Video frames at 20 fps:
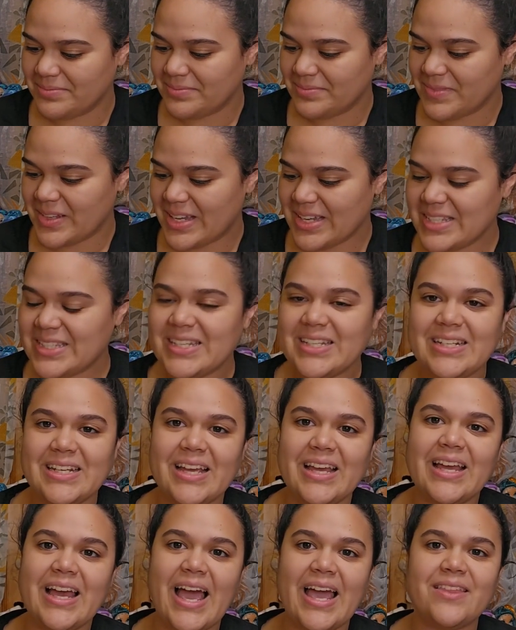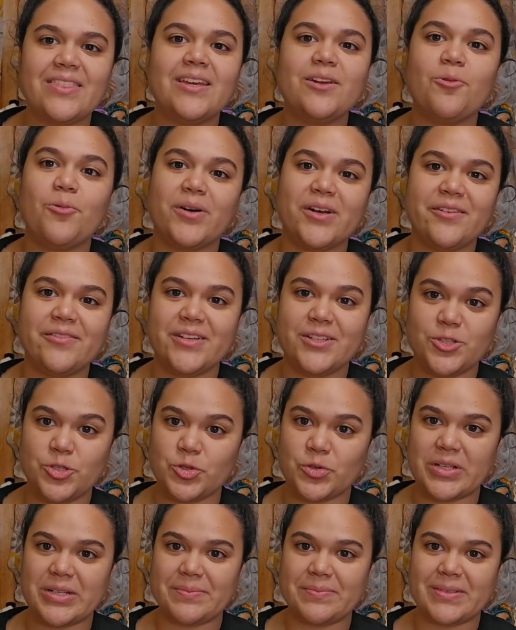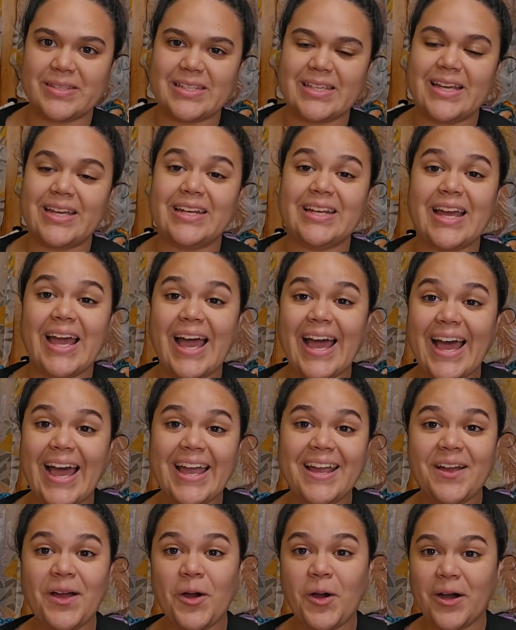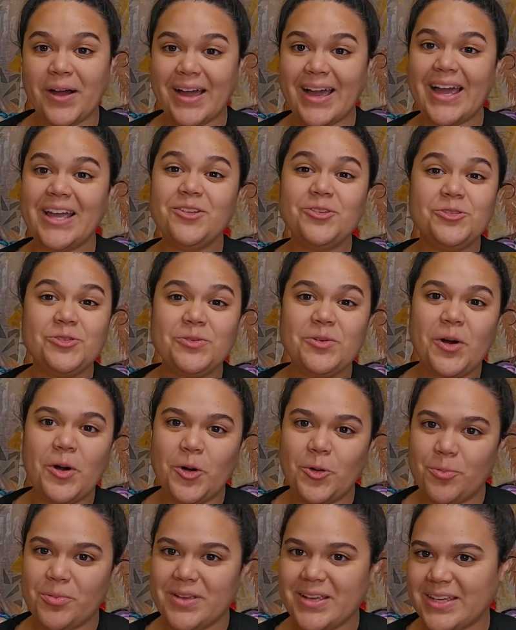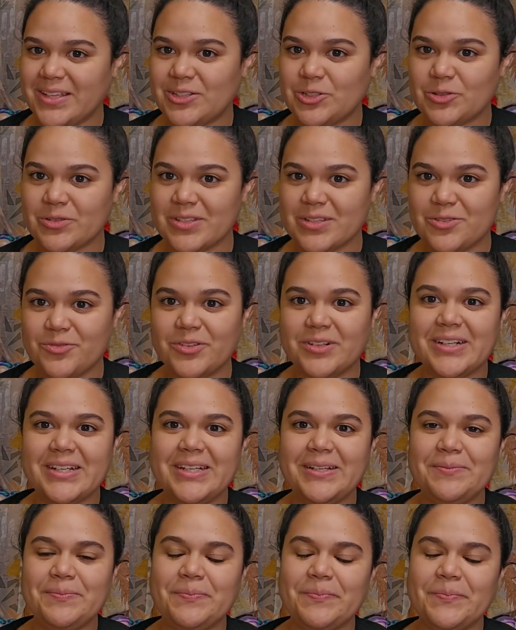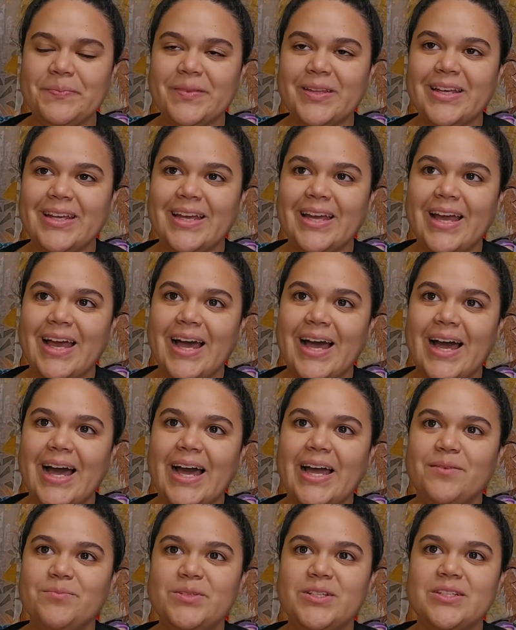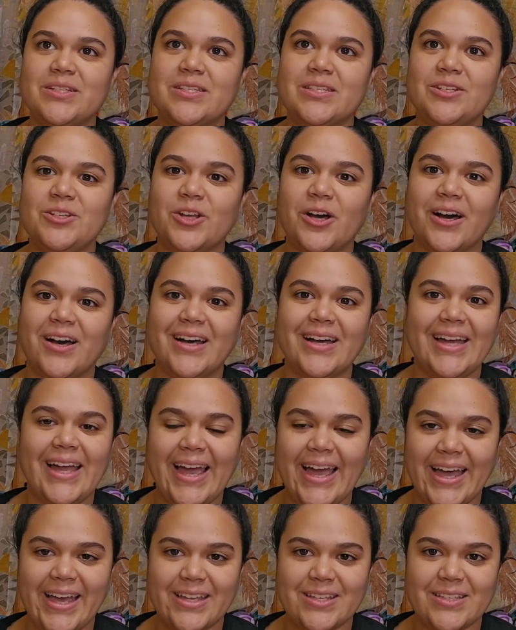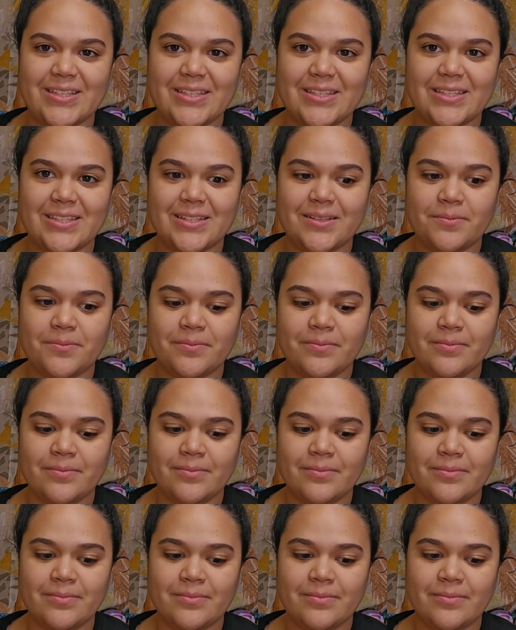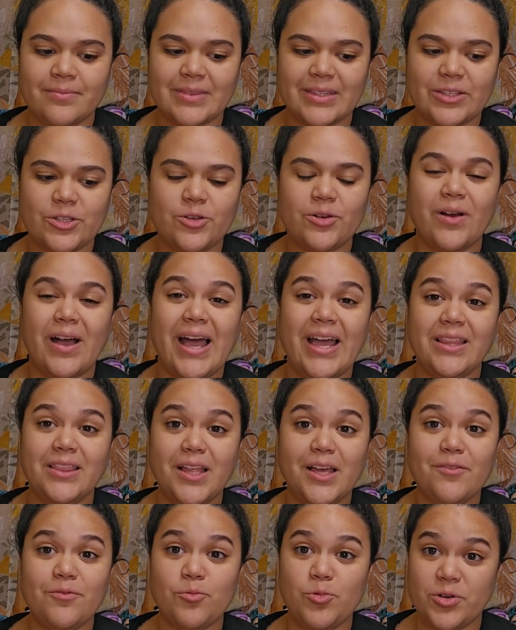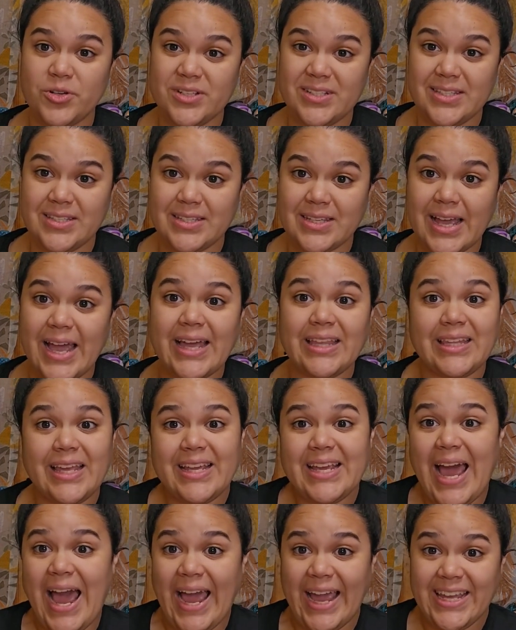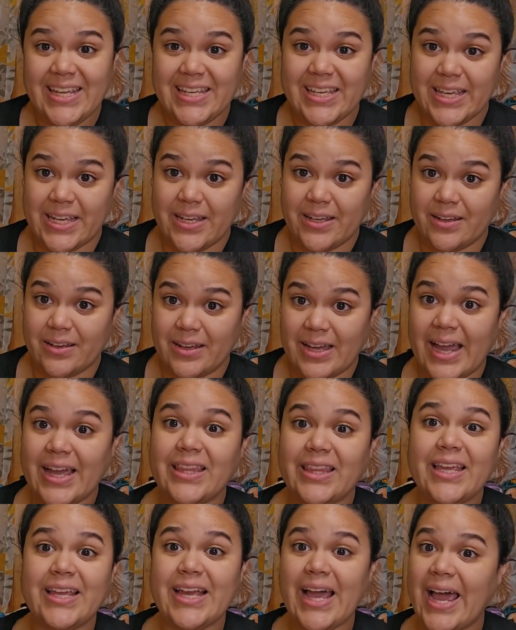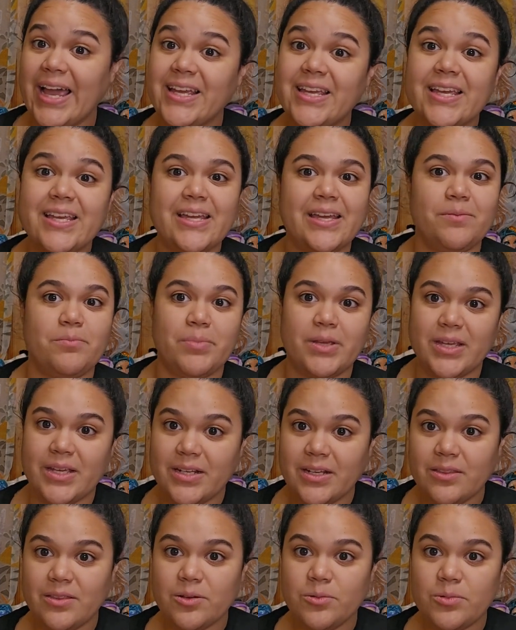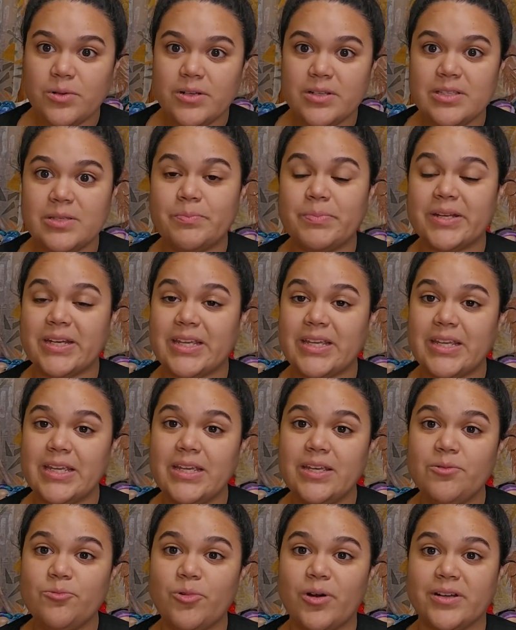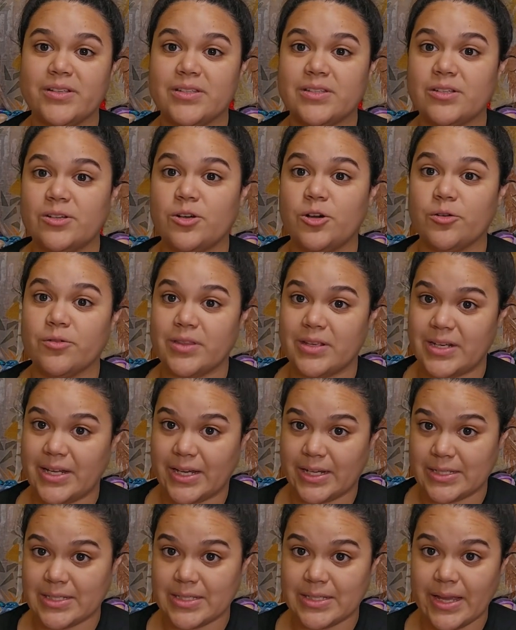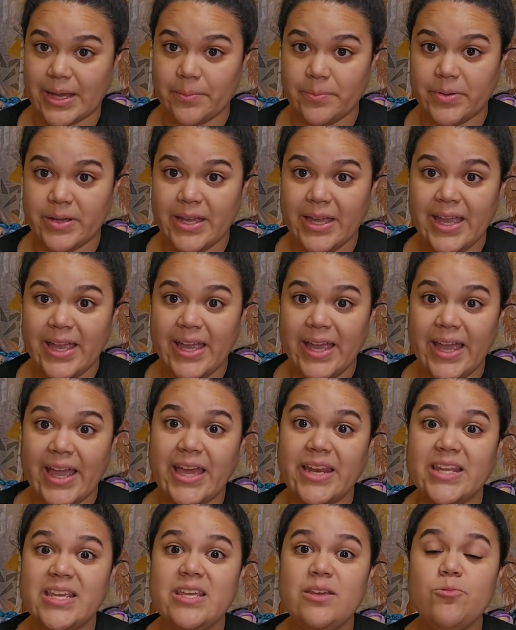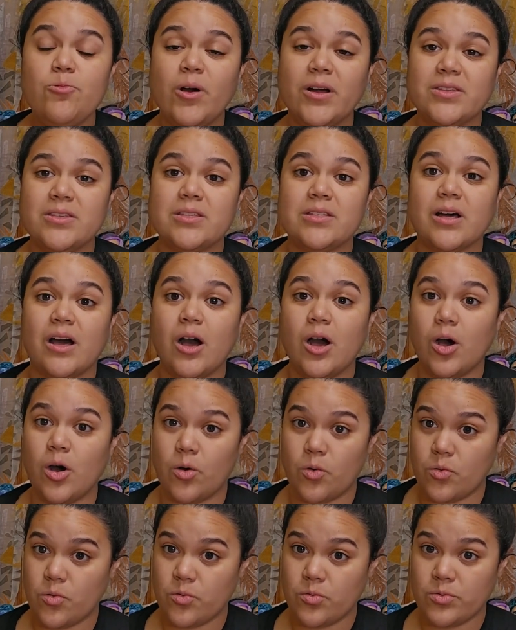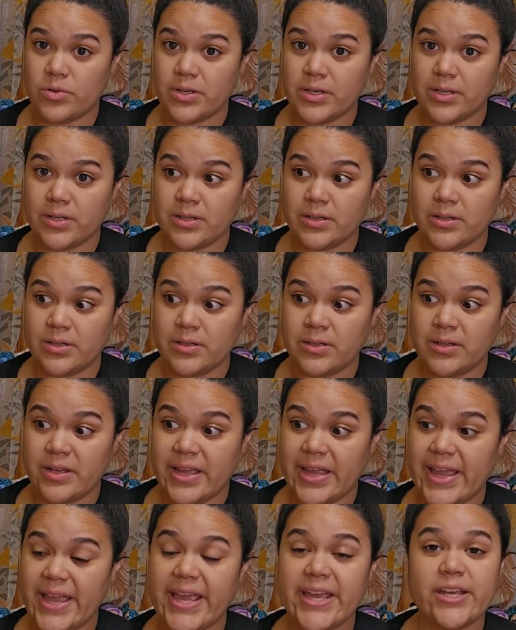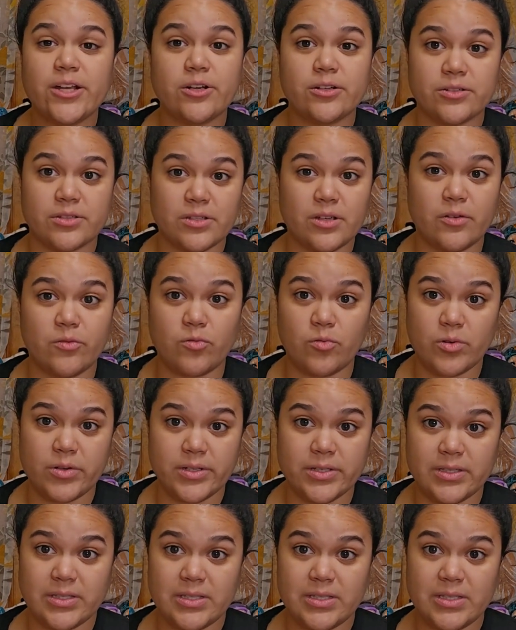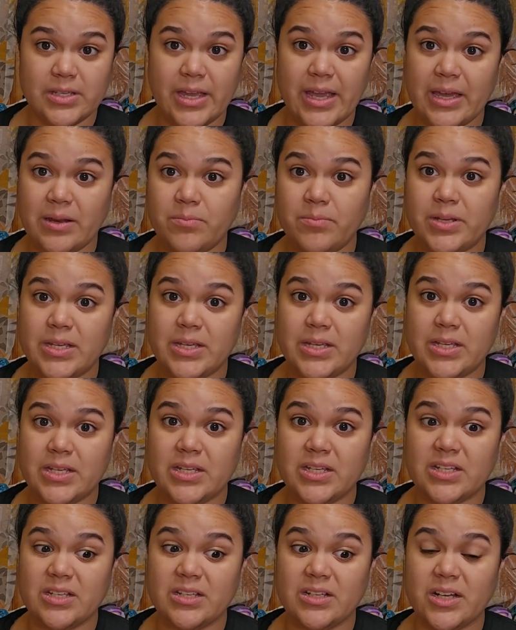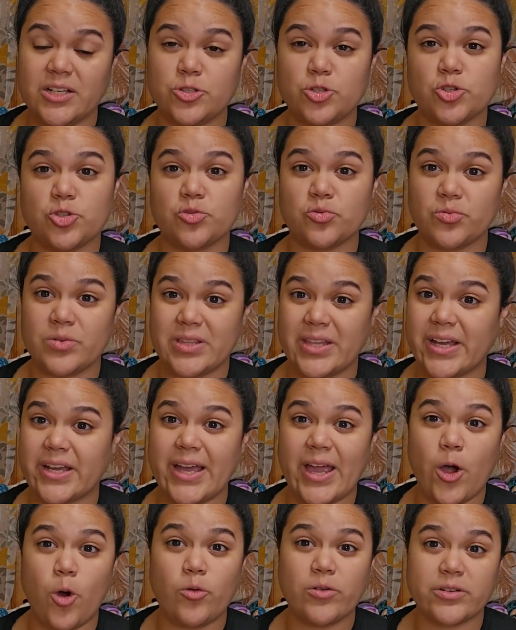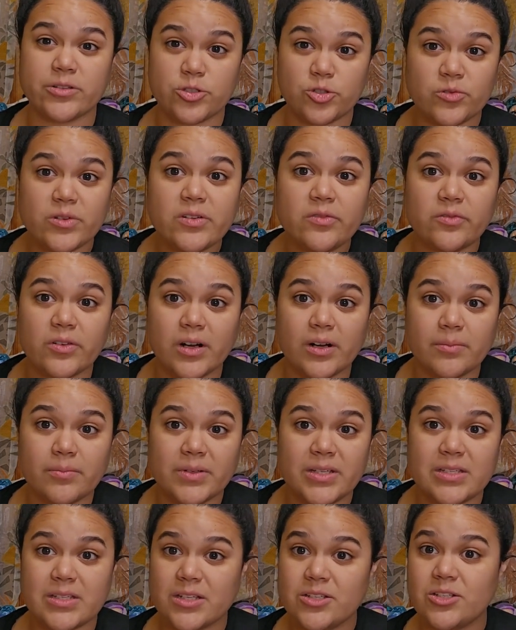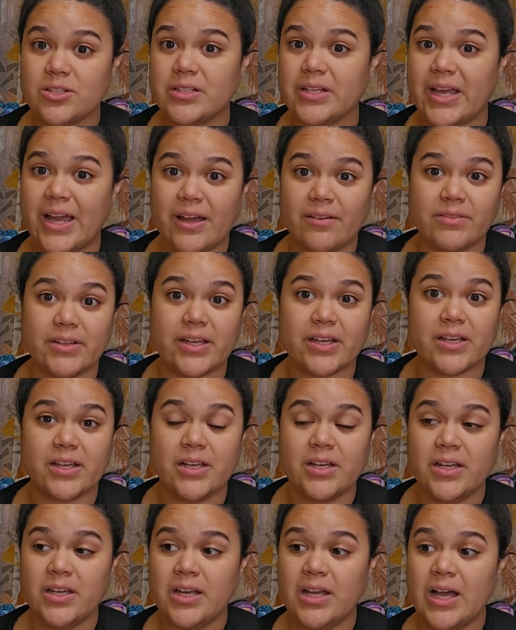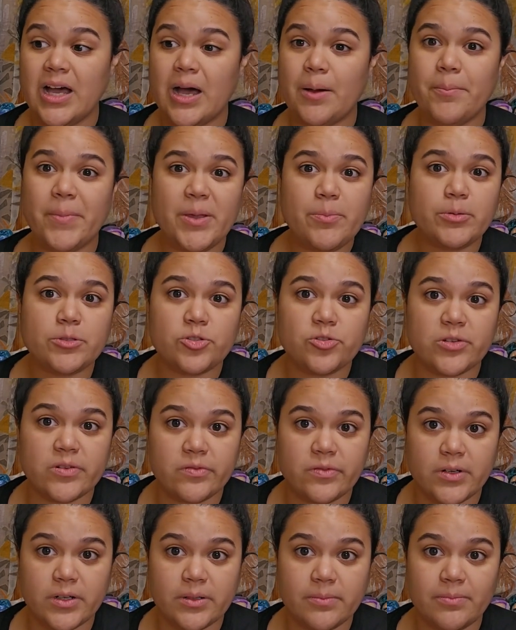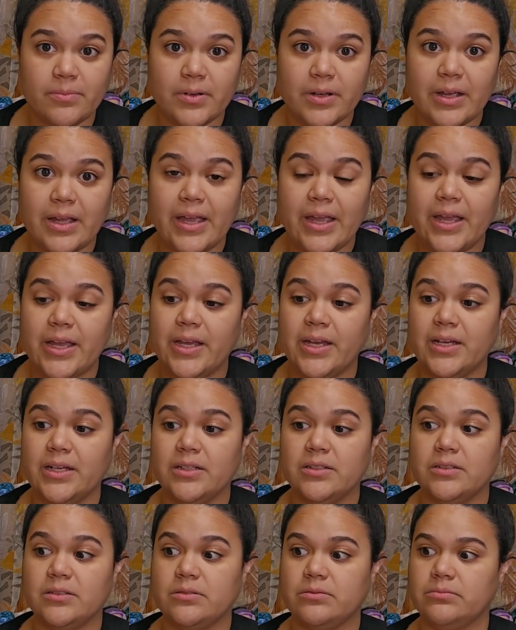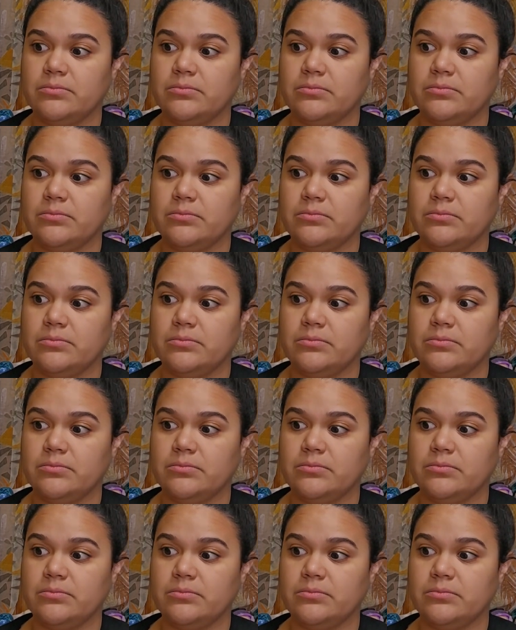Because I think one of his dreams, and I do hope we can do this for him. I'm just not as, I love woods. I like hiking. I like hiking and being in the woods, but he wants to go the next step. and he wants to own acres of woods and be a tree, like own a tree farm, essentially have like a maple tree farm and